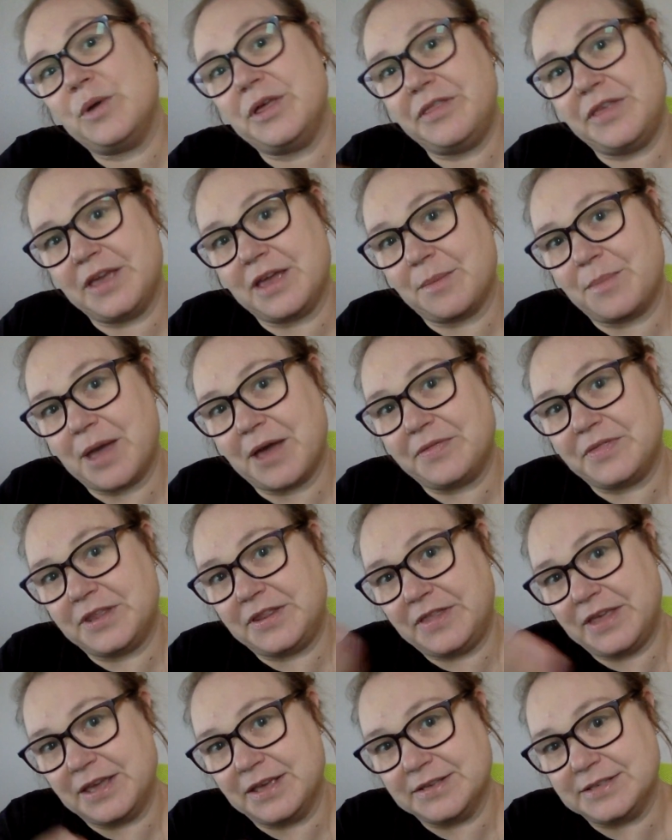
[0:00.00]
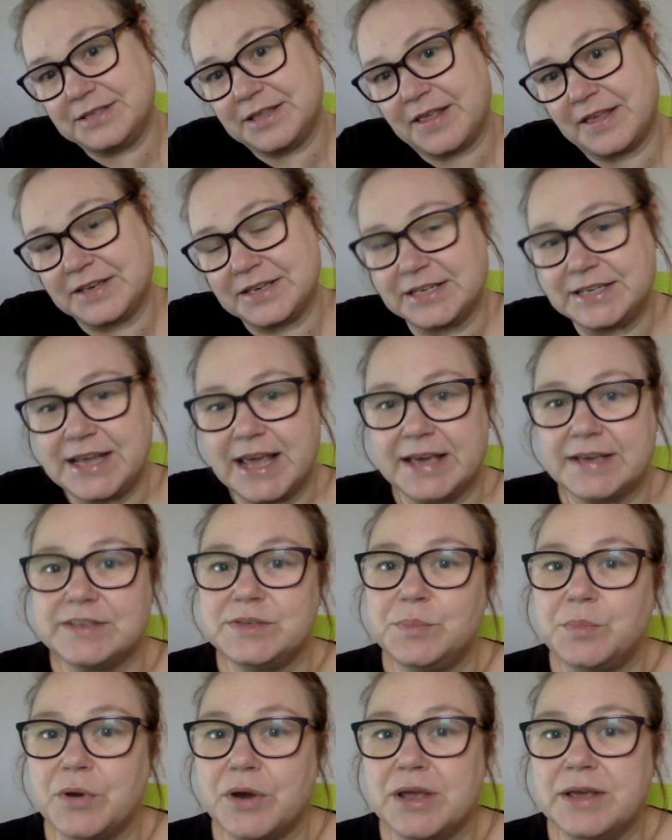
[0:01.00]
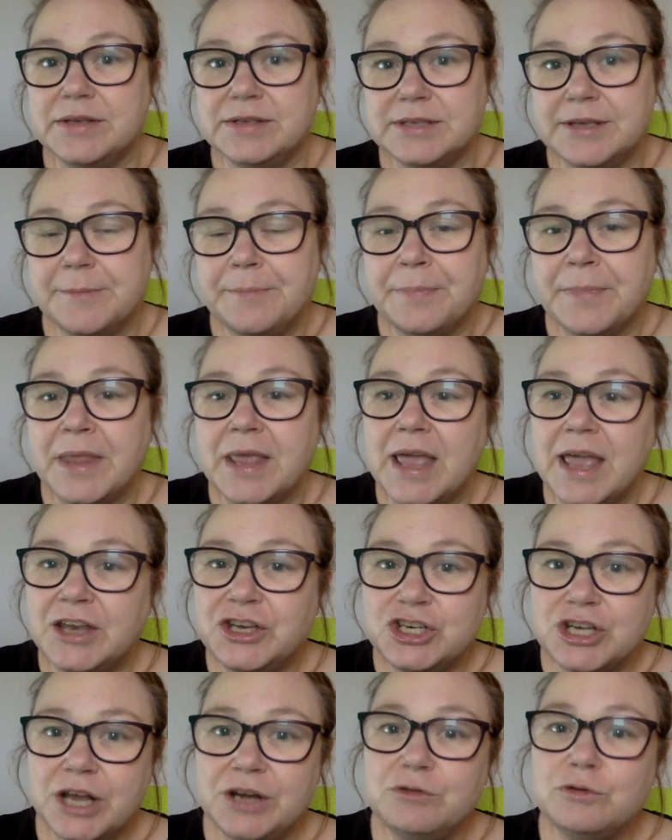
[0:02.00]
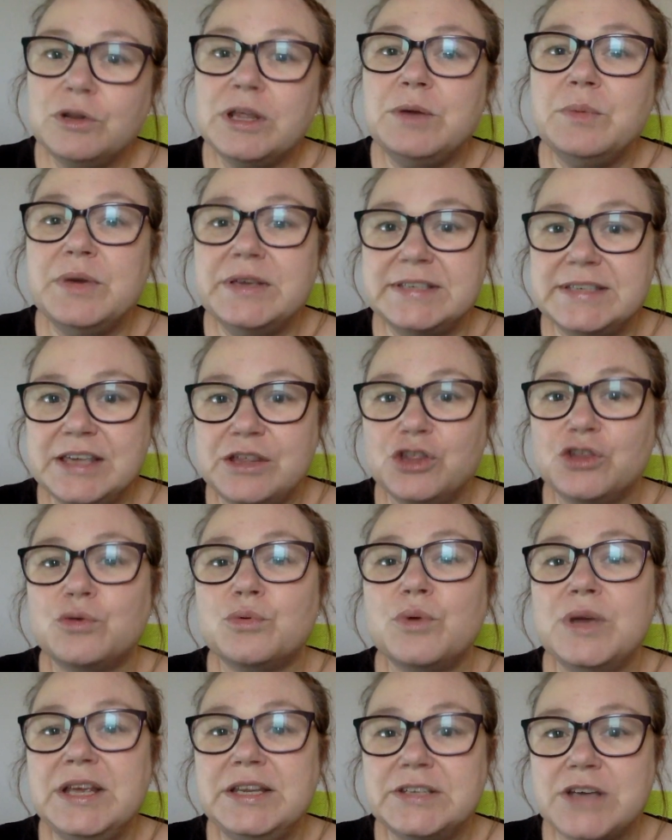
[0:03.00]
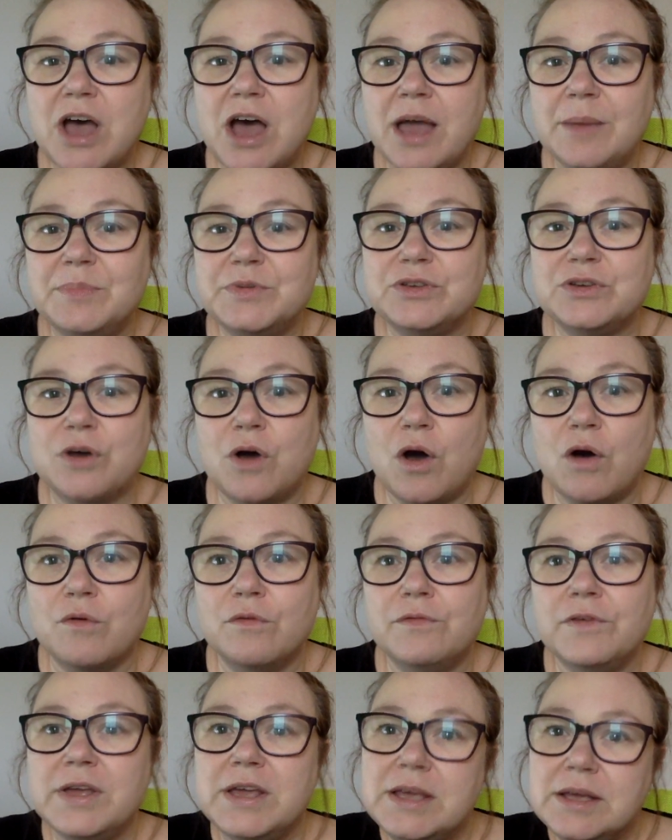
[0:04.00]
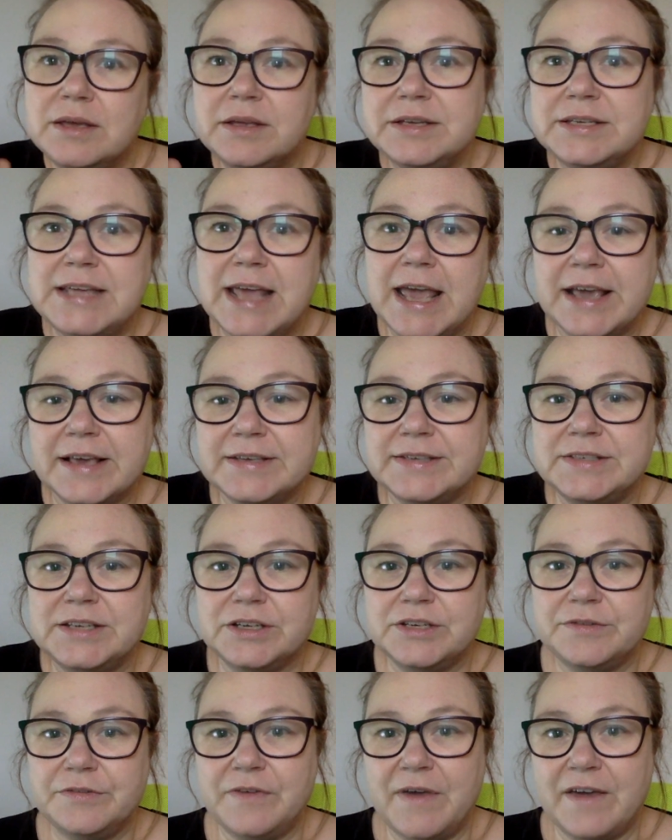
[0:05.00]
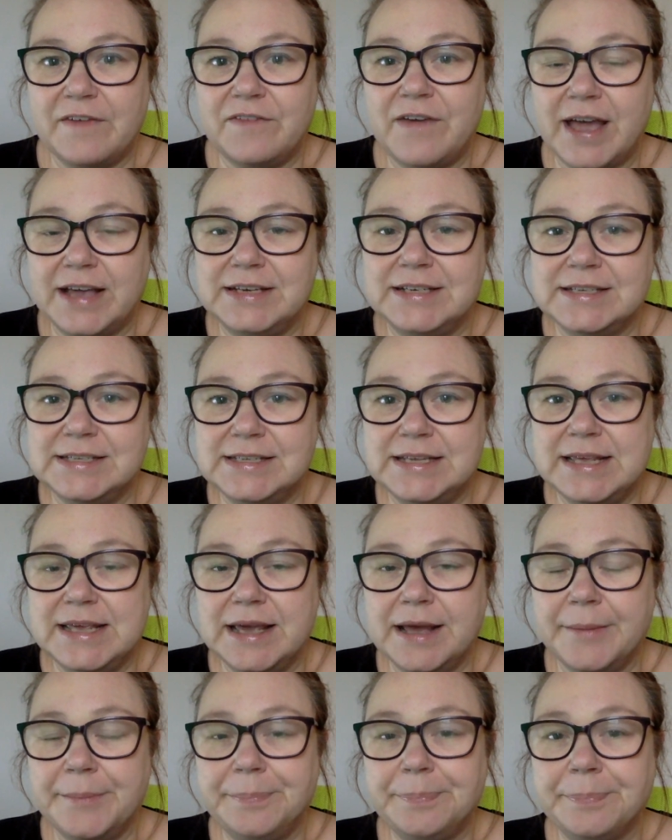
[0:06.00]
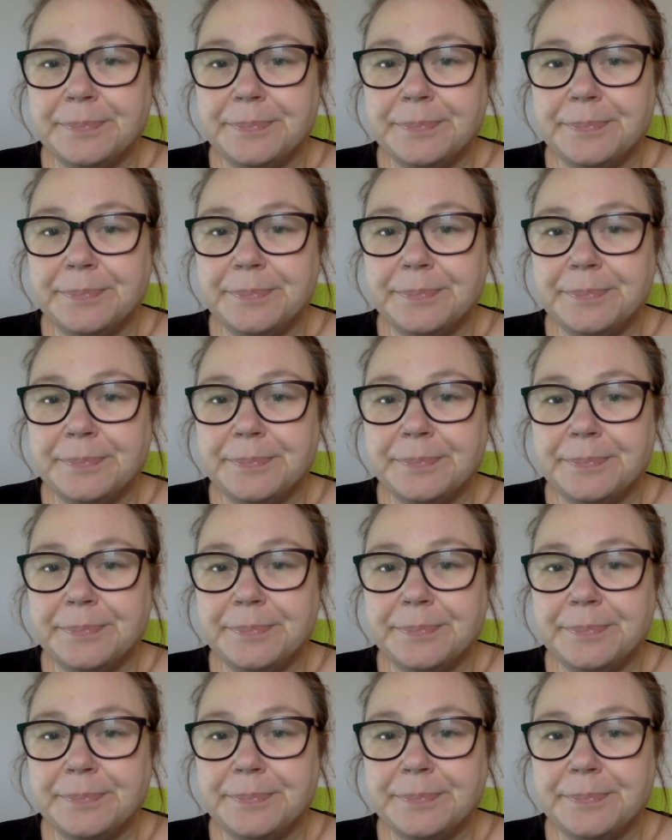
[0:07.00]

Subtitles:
think about the things that the text brings. And generally we see three types of text factors here.